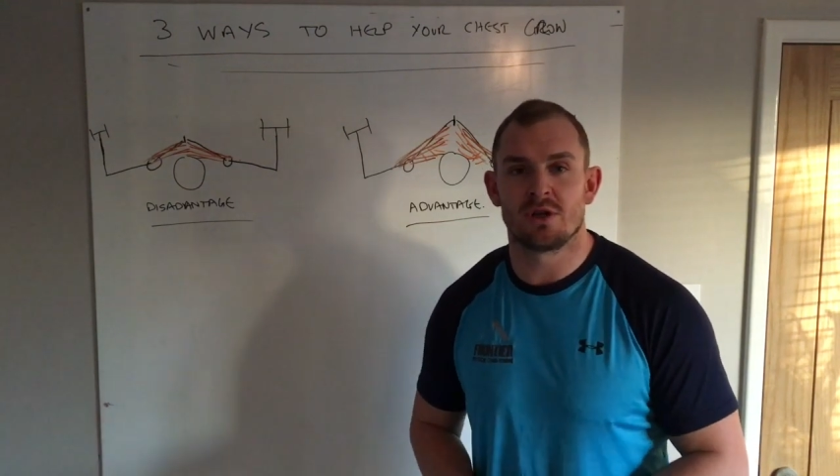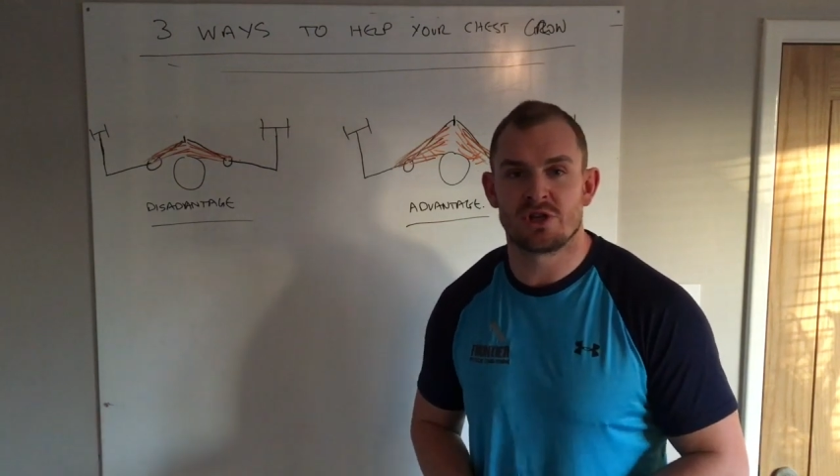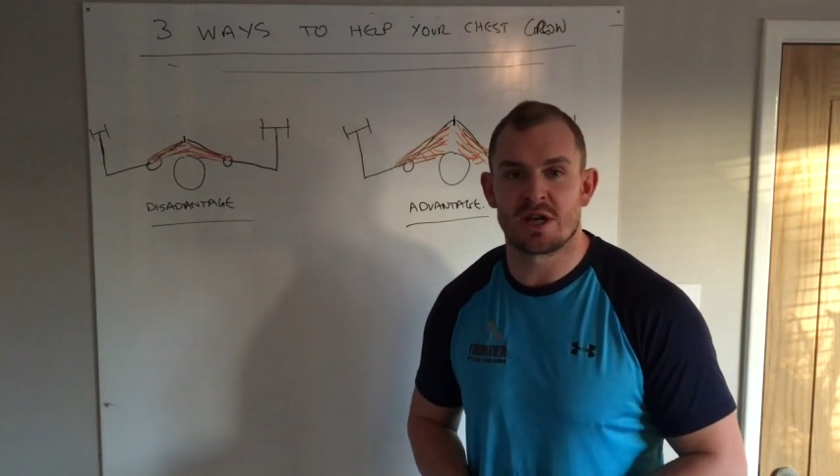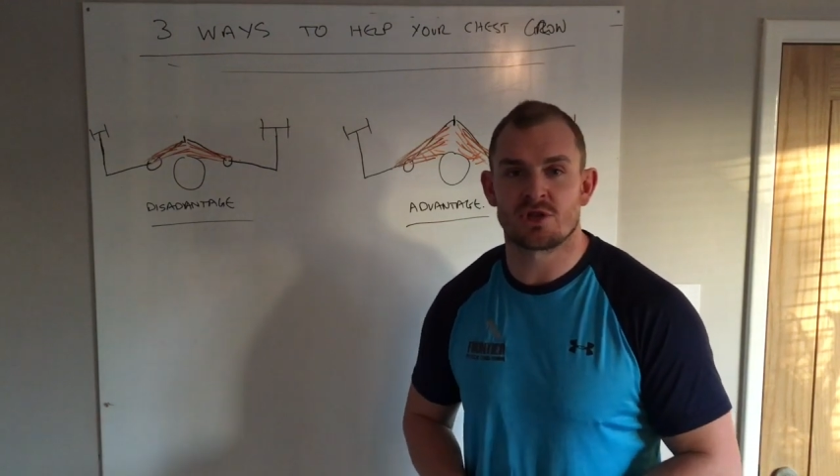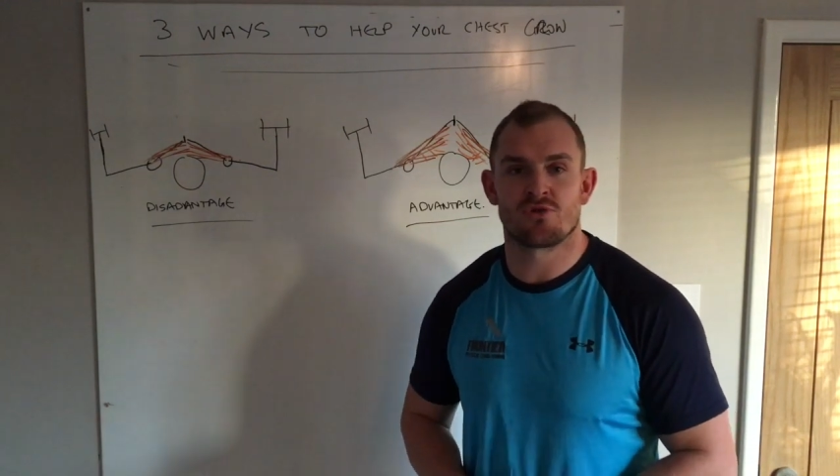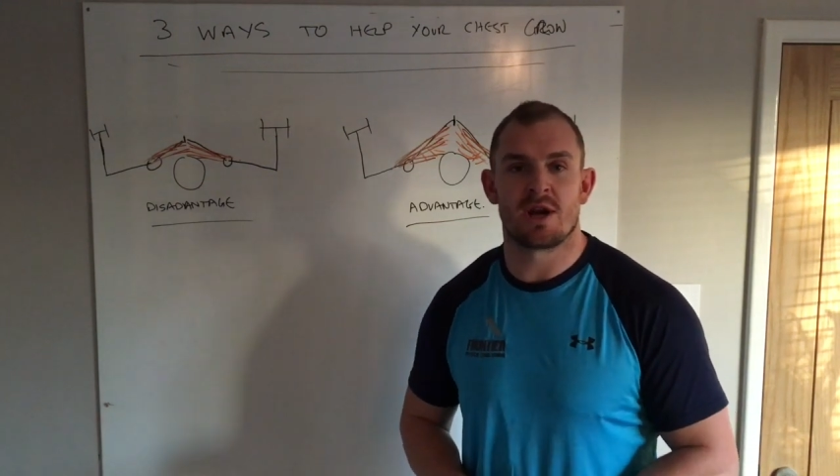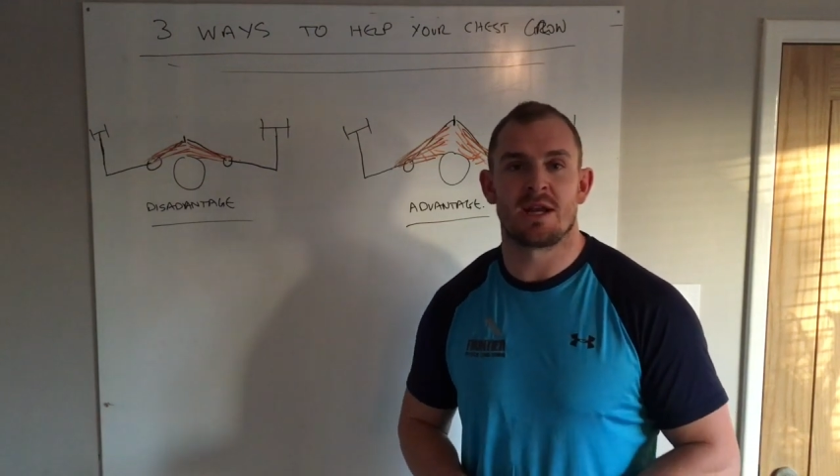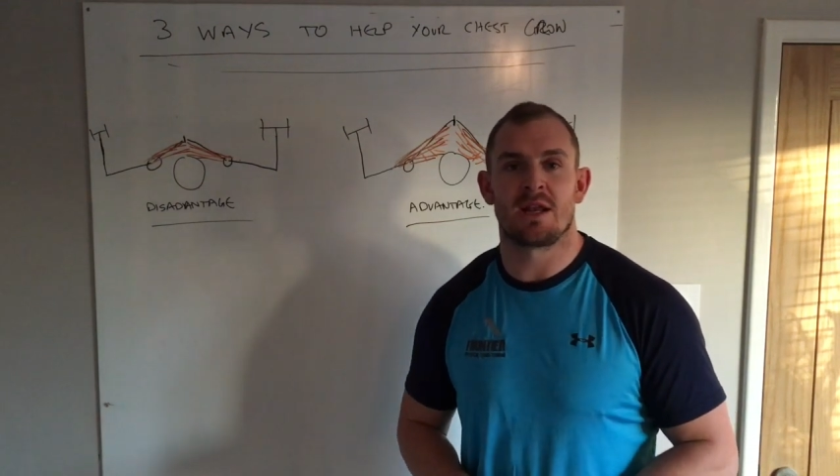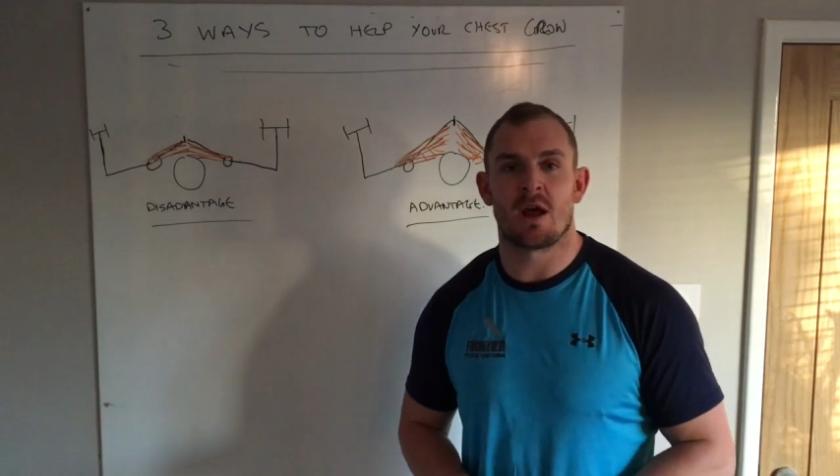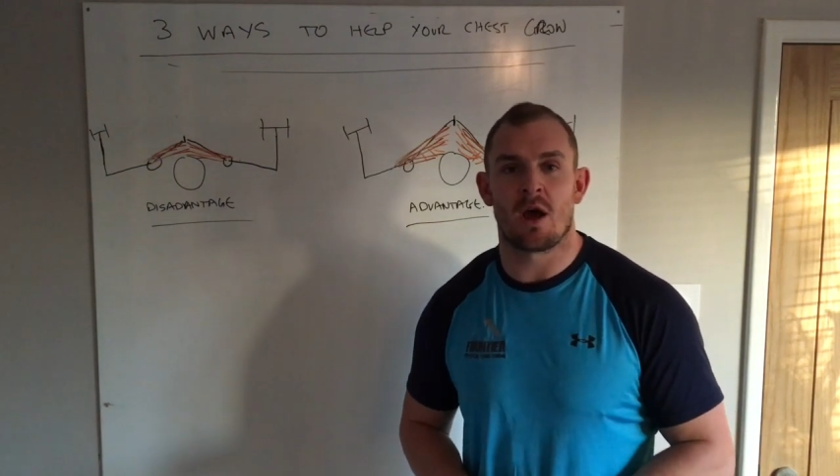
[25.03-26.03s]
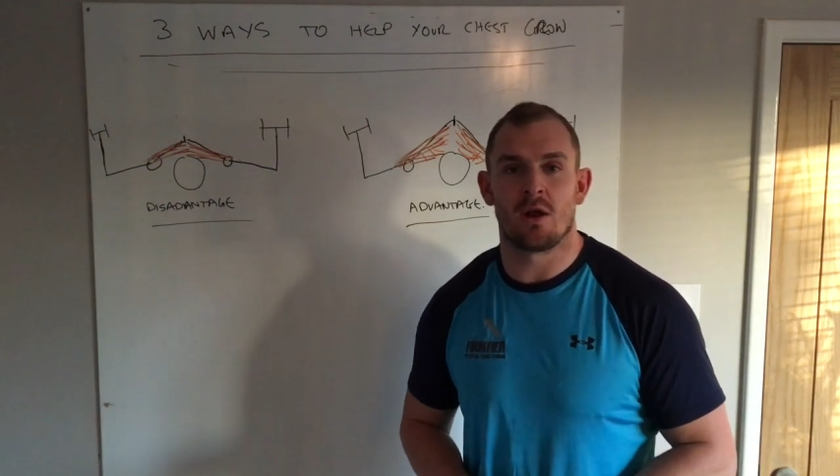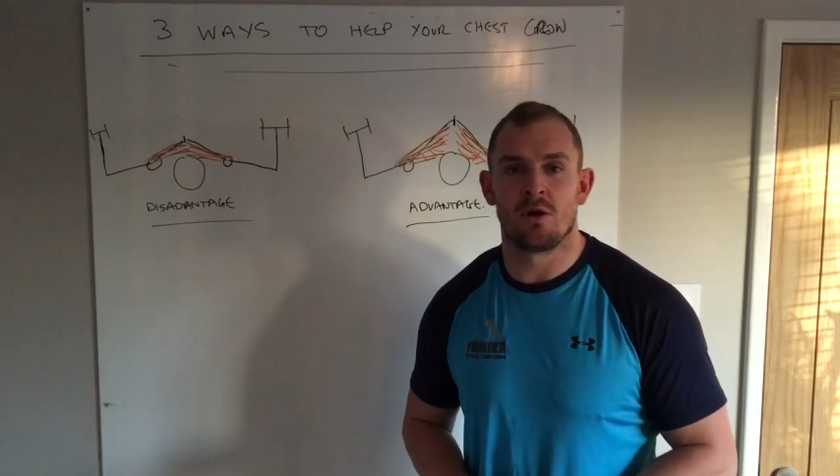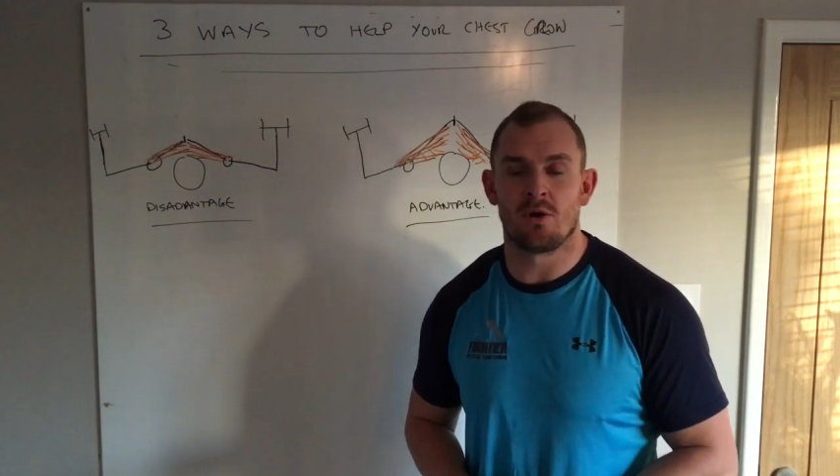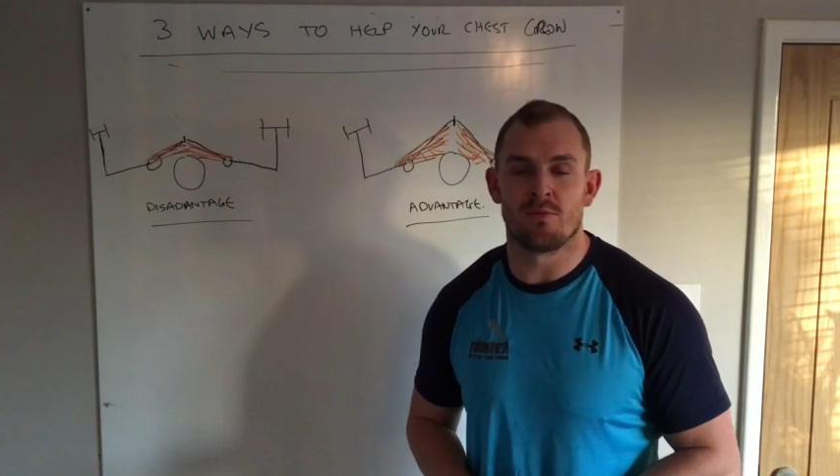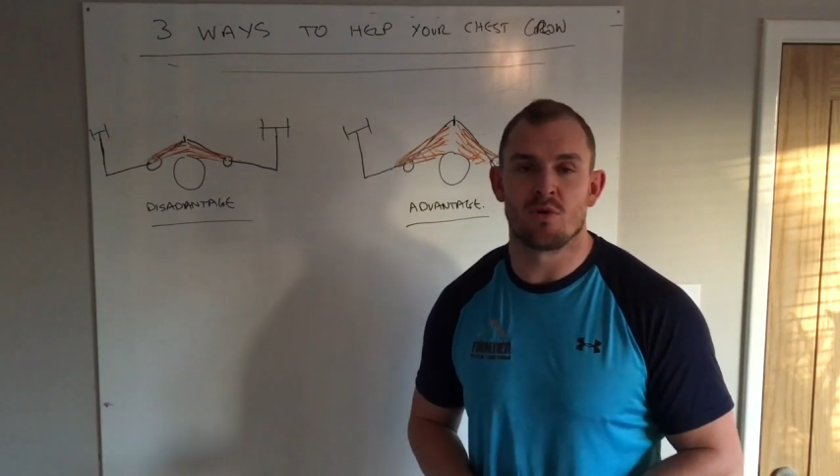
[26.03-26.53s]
chest training a lot